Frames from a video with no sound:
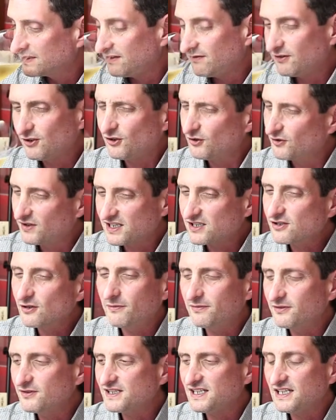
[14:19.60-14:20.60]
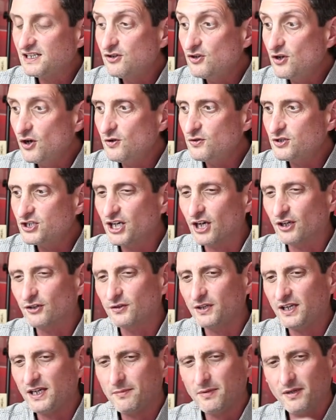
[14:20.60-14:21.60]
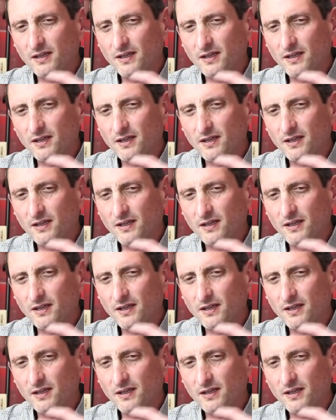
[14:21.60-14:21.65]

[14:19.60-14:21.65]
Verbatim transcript: even though there's obviously no Chardonnay,